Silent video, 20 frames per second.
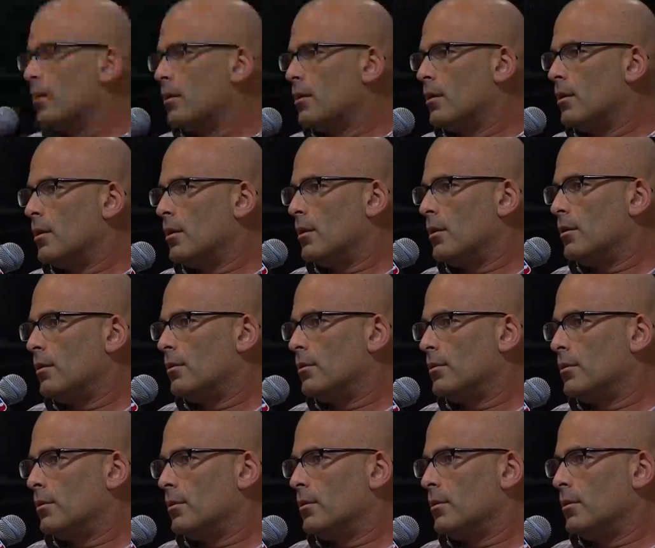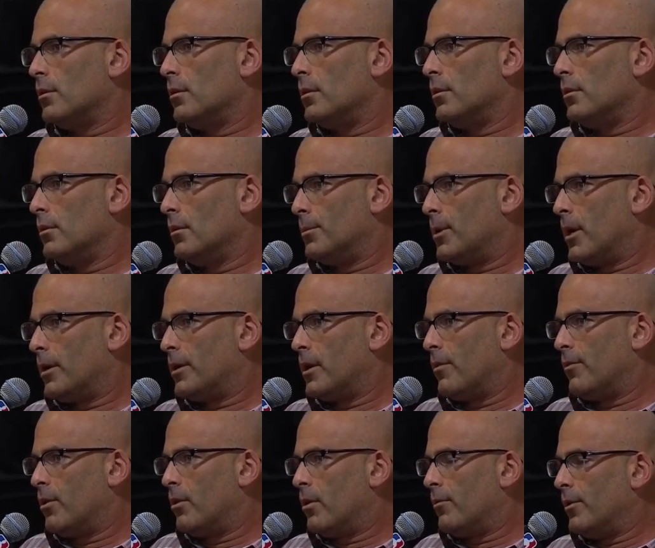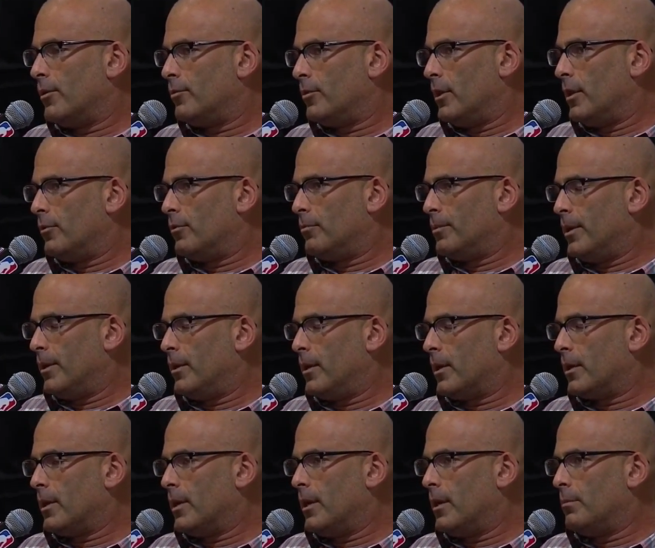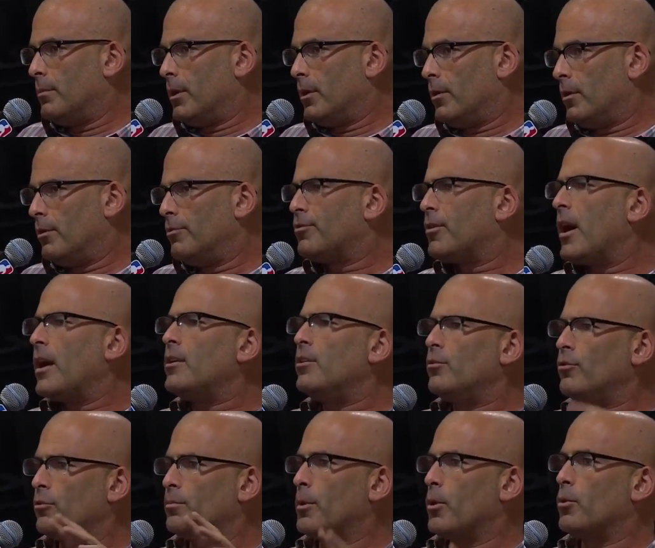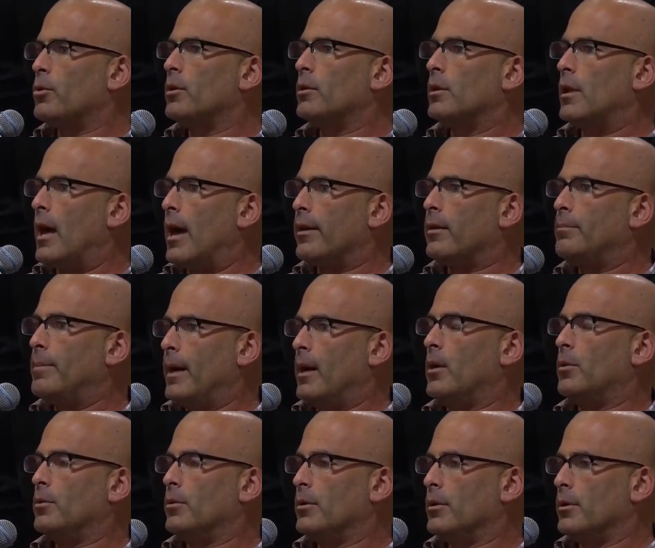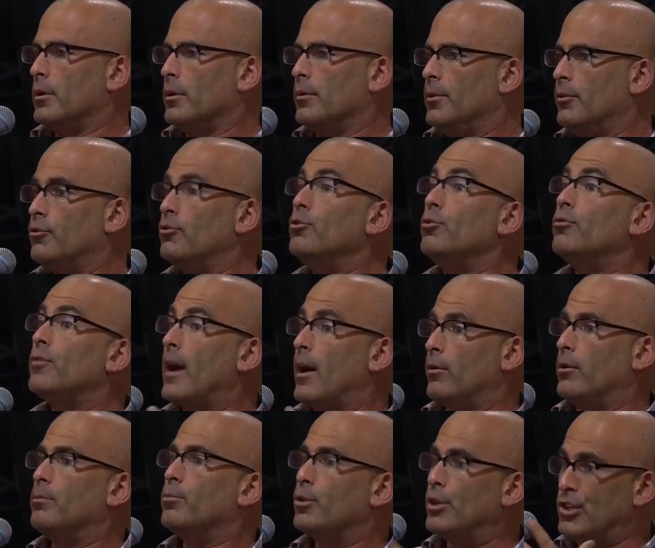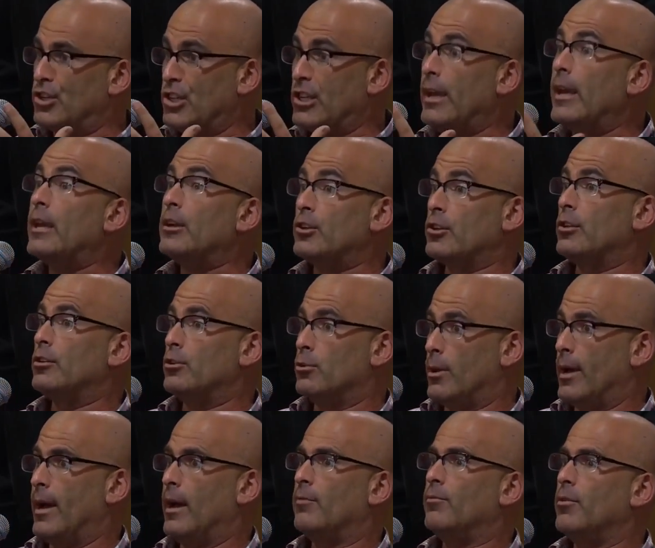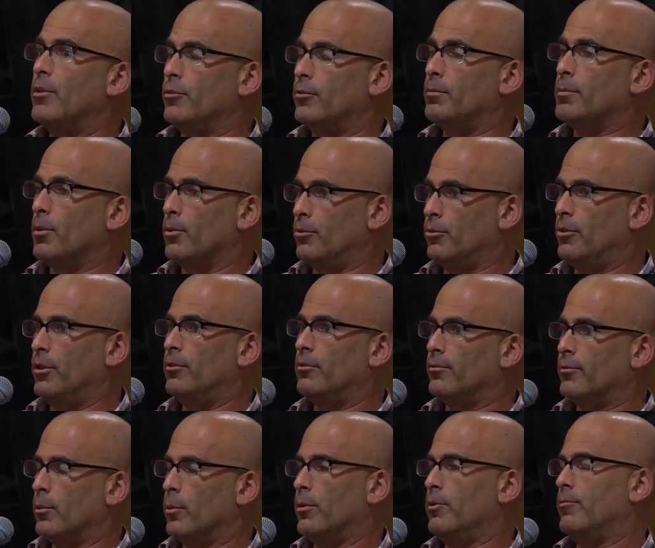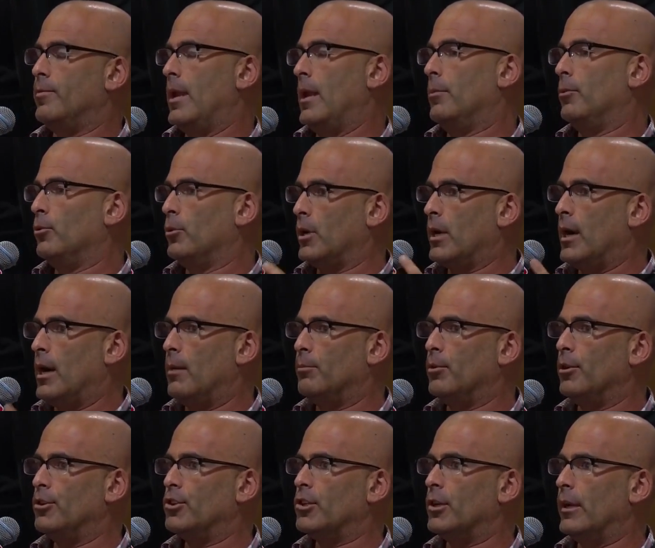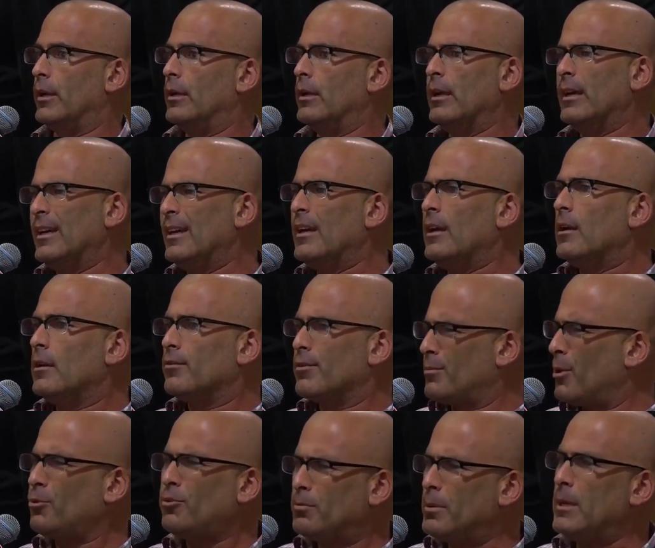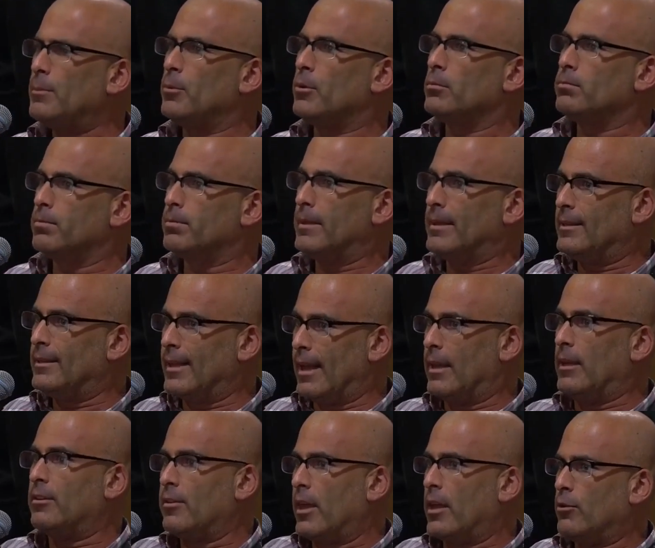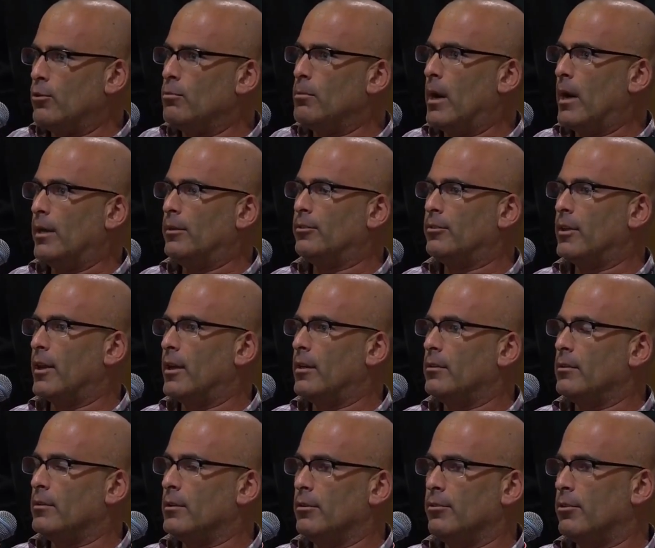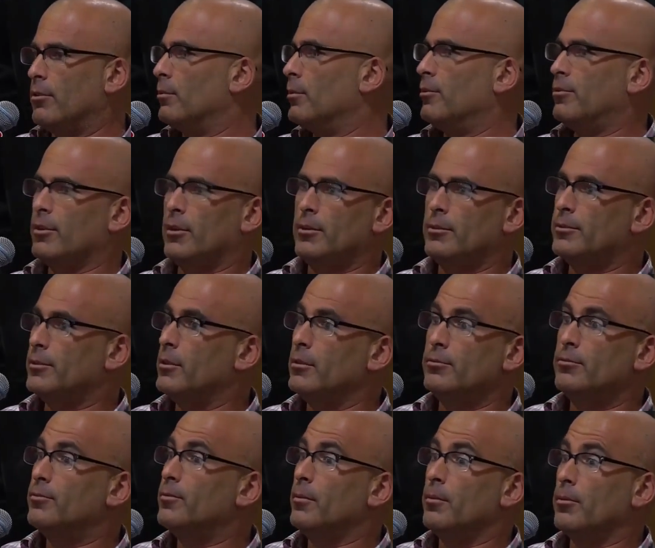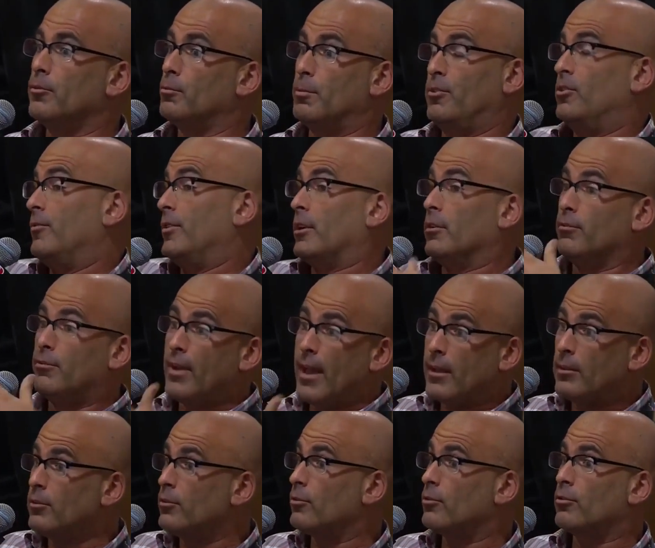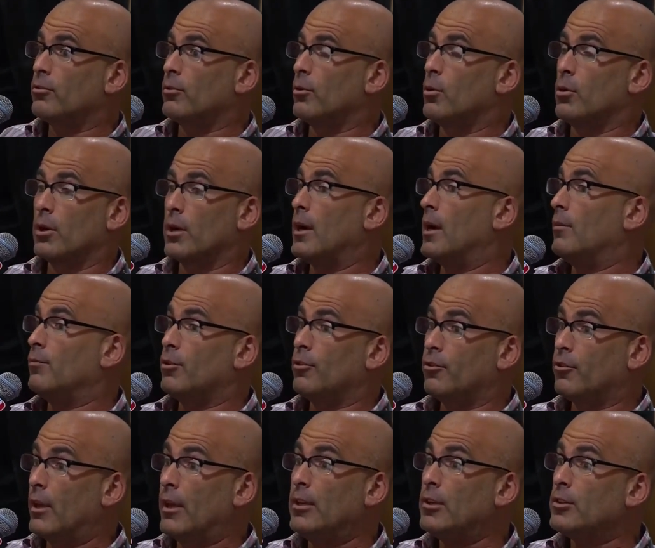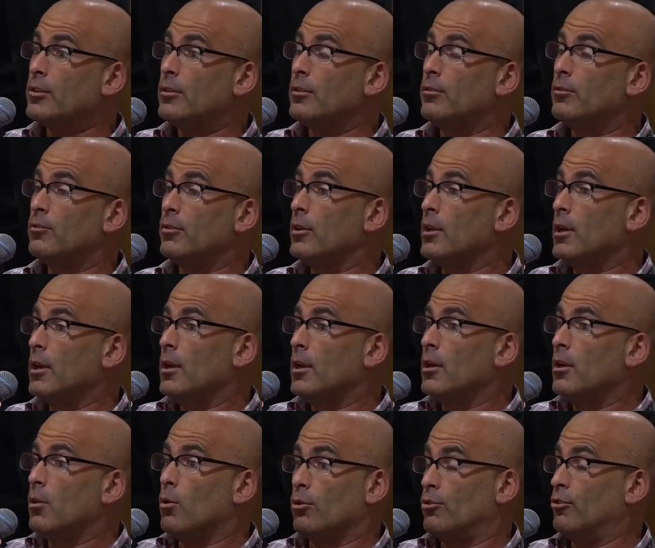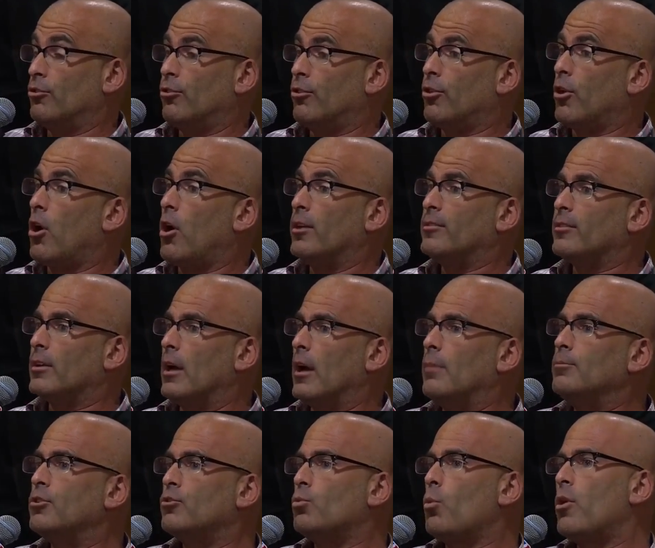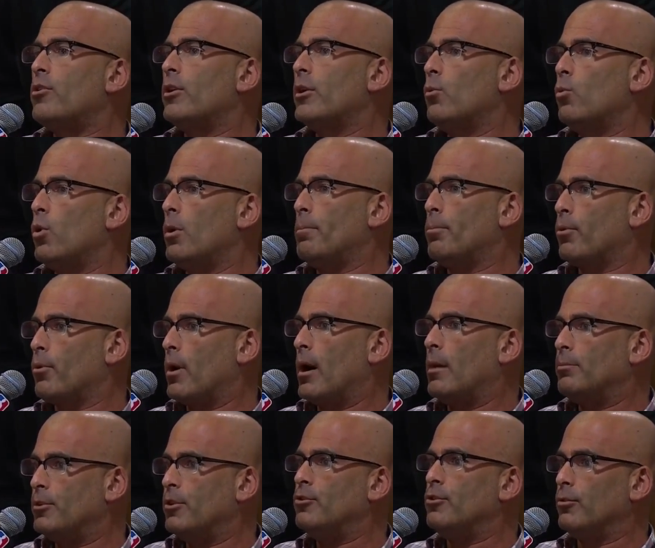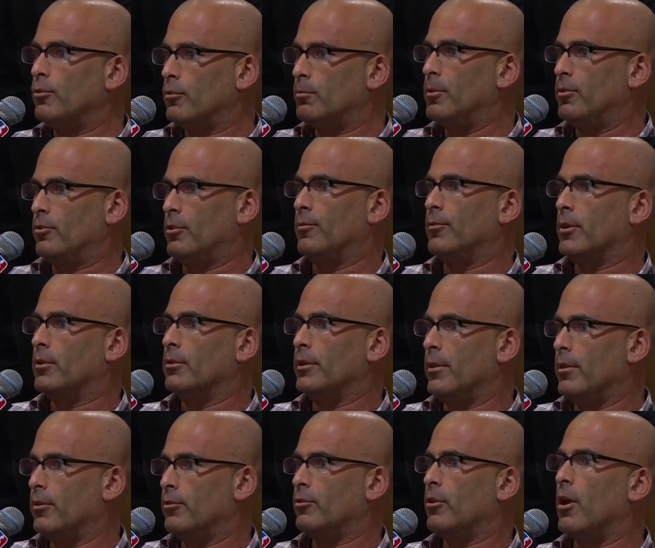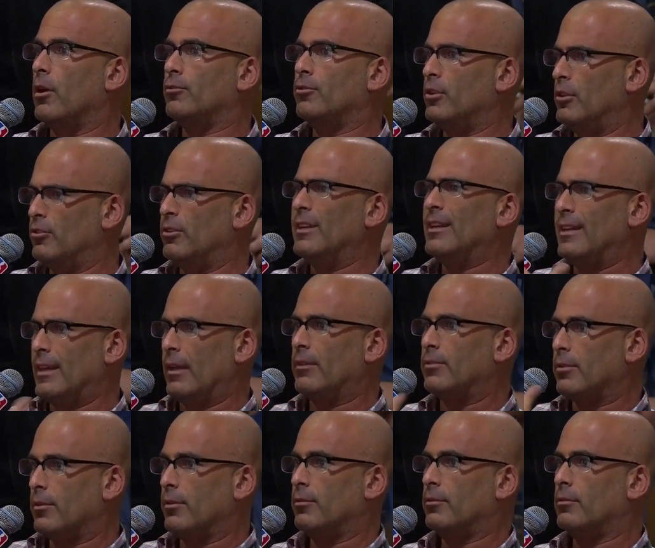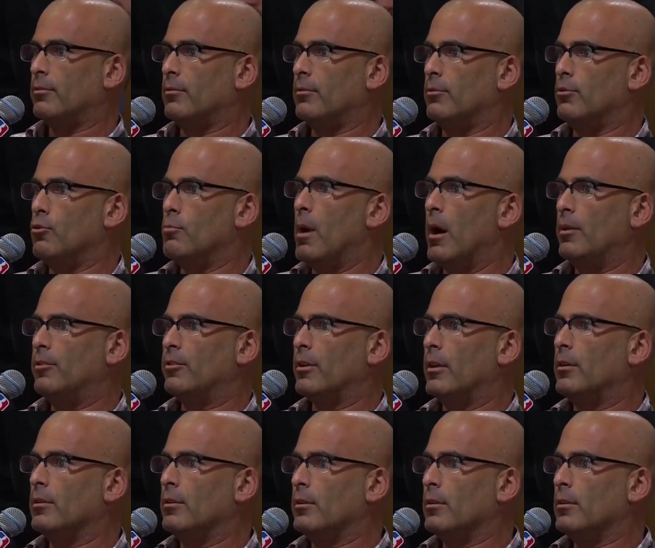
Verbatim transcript: Kevin on the side. Uh, LeBron, Kevin Arnovitz, ESPN.com. On Friday, you spoke a lot about this newfound appreciation you have this postseason for what you've been able to accomplish. And for most people, getting to that new mindset is the result of specific events or conversations or just thoughts. I'm just wondering what prompted you specifically this offseason to get to this new mindset?